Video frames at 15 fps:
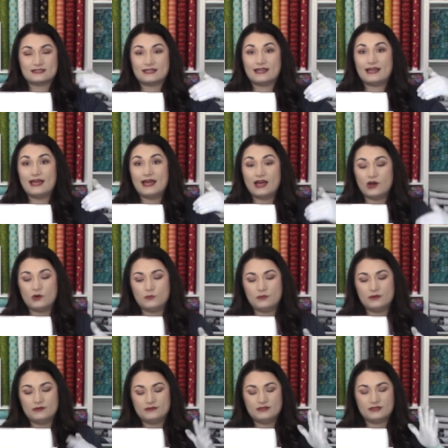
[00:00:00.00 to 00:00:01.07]
gonna help
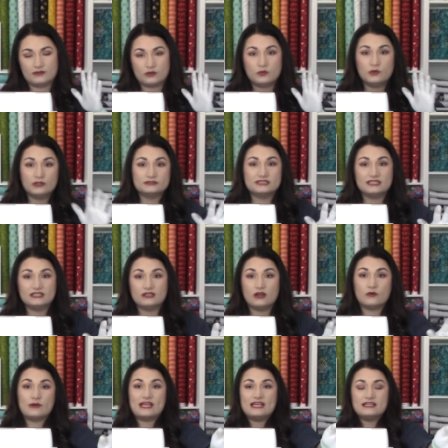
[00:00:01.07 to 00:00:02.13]
the quilting
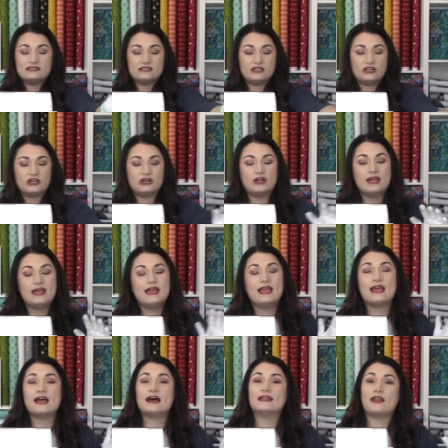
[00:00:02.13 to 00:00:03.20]
go easier
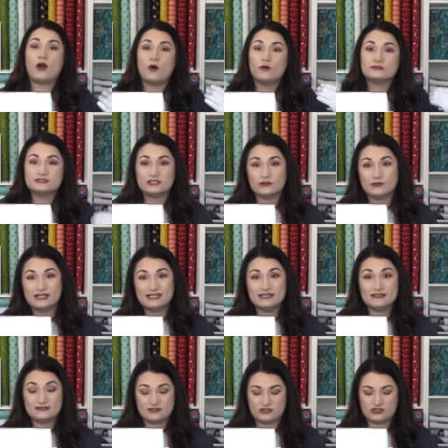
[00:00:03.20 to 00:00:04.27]
and also
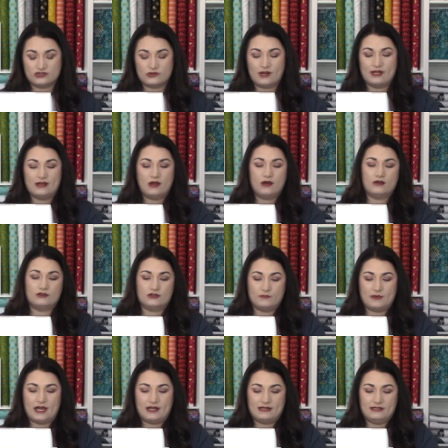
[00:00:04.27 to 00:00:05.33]
ease the strain on your
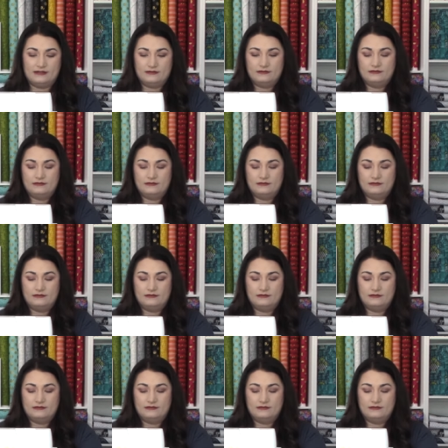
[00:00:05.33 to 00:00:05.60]
body.